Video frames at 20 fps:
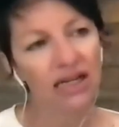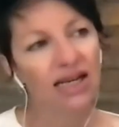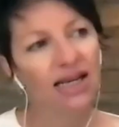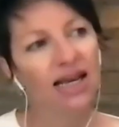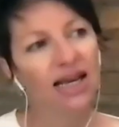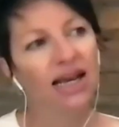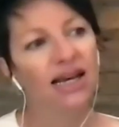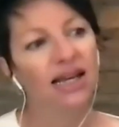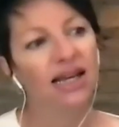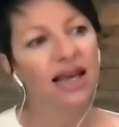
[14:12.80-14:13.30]

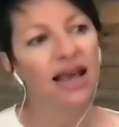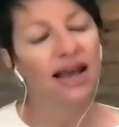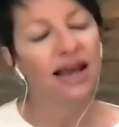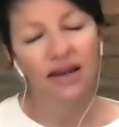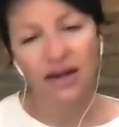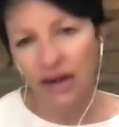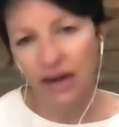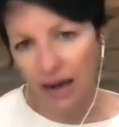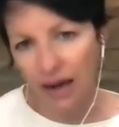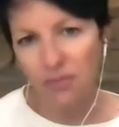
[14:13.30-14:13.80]
And he
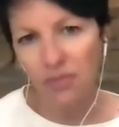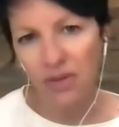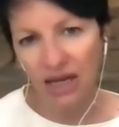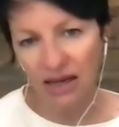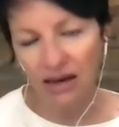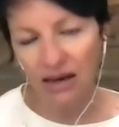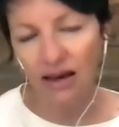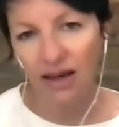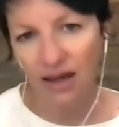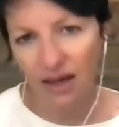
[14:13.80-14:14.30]
ended up
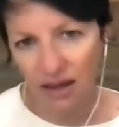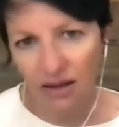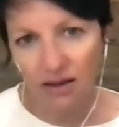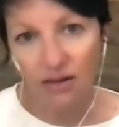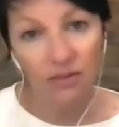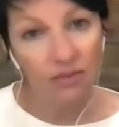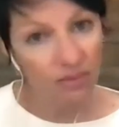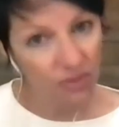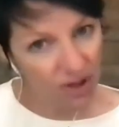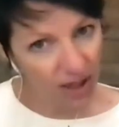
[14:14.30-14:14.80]
making it
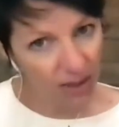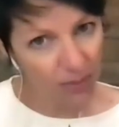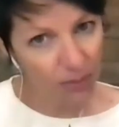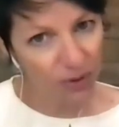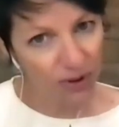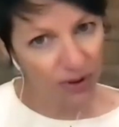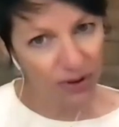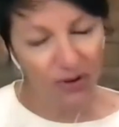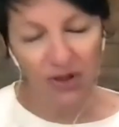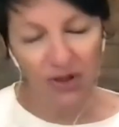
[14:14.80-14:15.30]

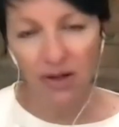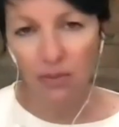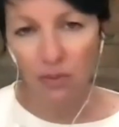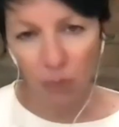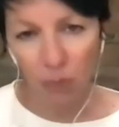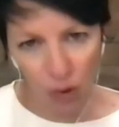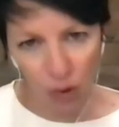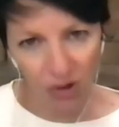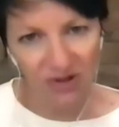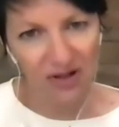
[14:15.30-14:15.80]
temporarily
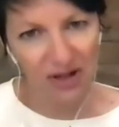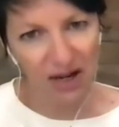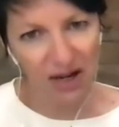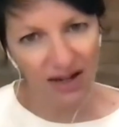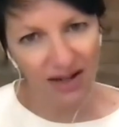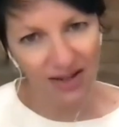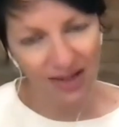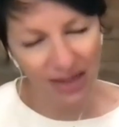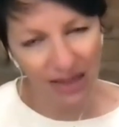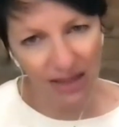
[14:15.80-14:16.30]
more
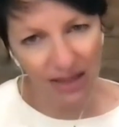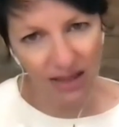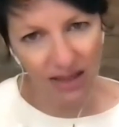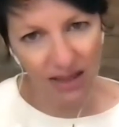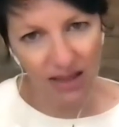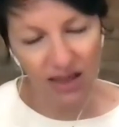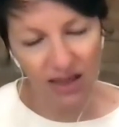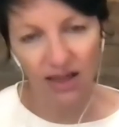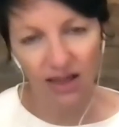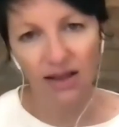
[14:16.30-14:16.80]
toxic
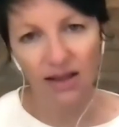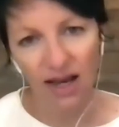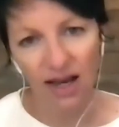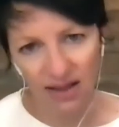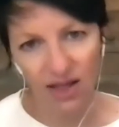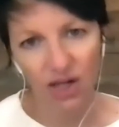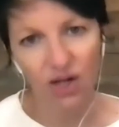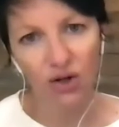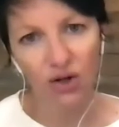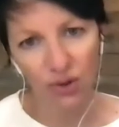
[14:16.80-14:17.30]
and
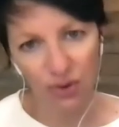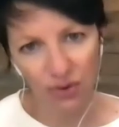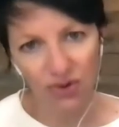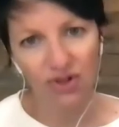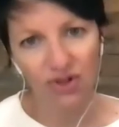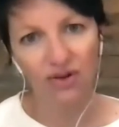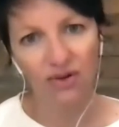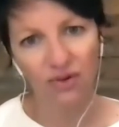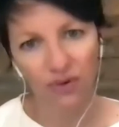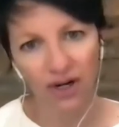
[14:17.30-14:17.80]
less
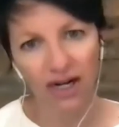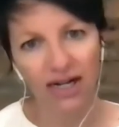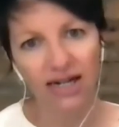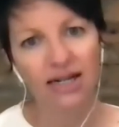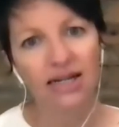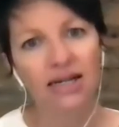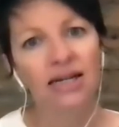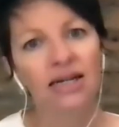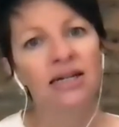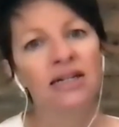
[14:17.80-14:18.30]
inclusive, right?
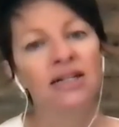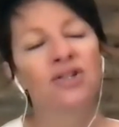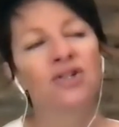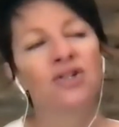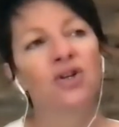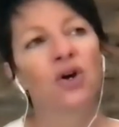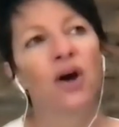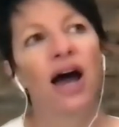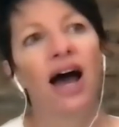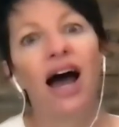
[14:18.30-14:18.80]

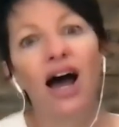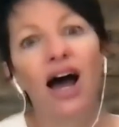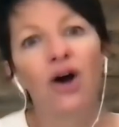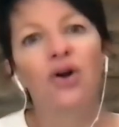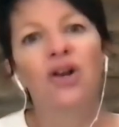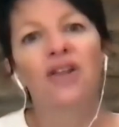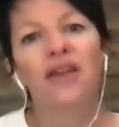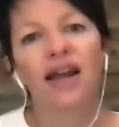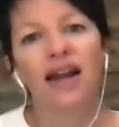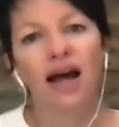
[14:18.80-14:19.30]
So, how
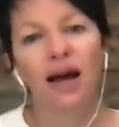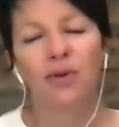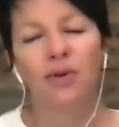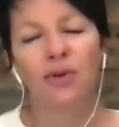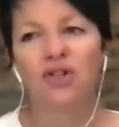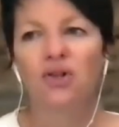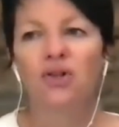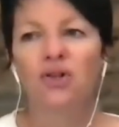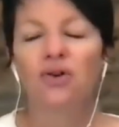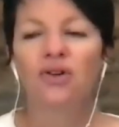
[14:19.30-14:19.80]
did that happen?
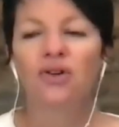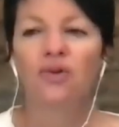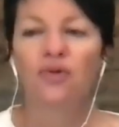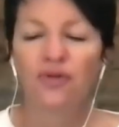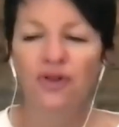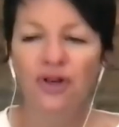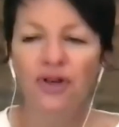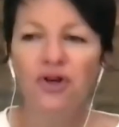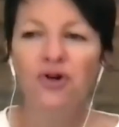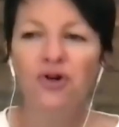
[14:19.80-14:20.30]
So, there are a
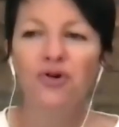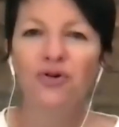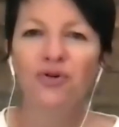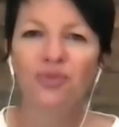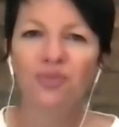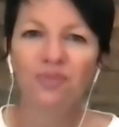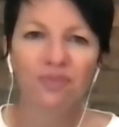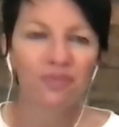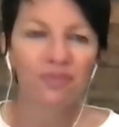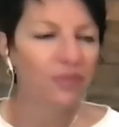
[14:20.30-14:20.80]
few
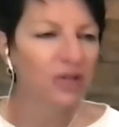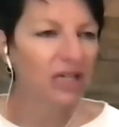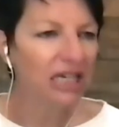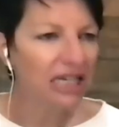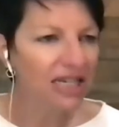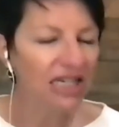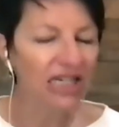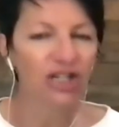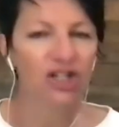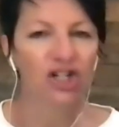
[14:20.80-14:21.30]

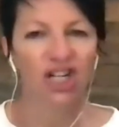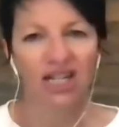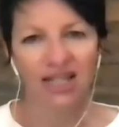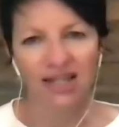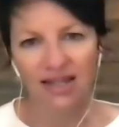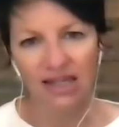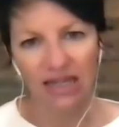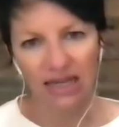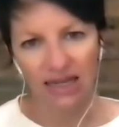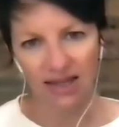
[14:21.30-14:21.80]

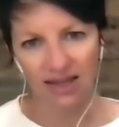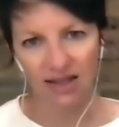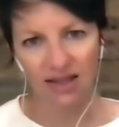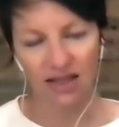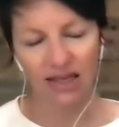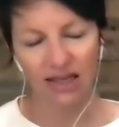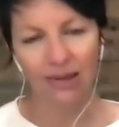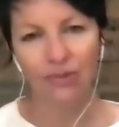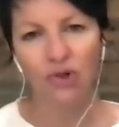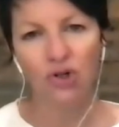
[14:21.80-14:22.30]
conditions that
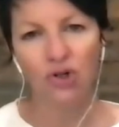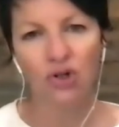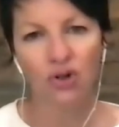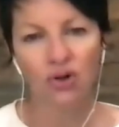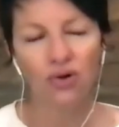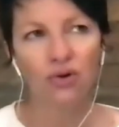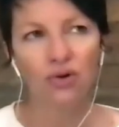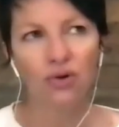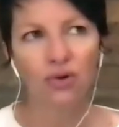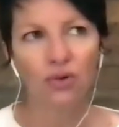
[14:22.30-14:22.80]
seem
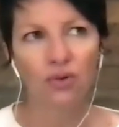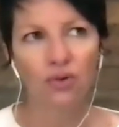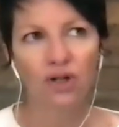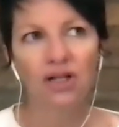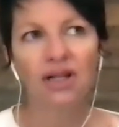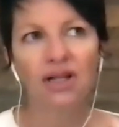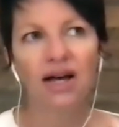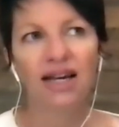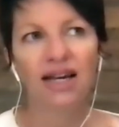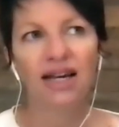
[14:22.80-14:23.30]
to
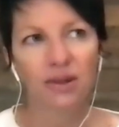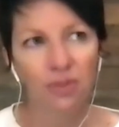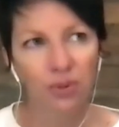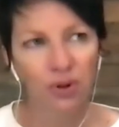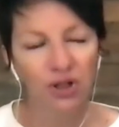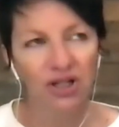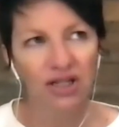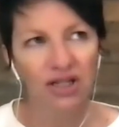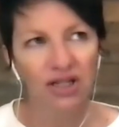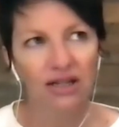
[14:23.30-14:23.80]

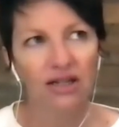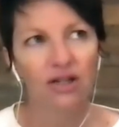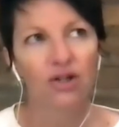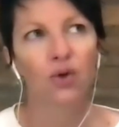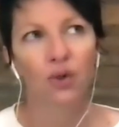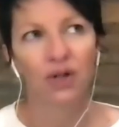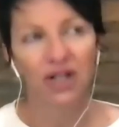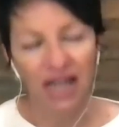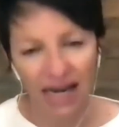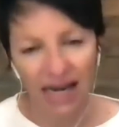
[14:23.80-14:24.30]
reliably
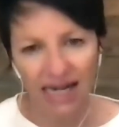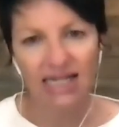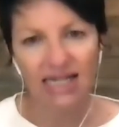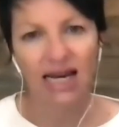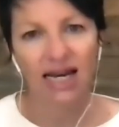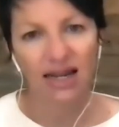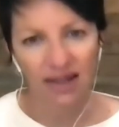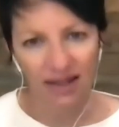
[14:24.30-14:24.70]
create high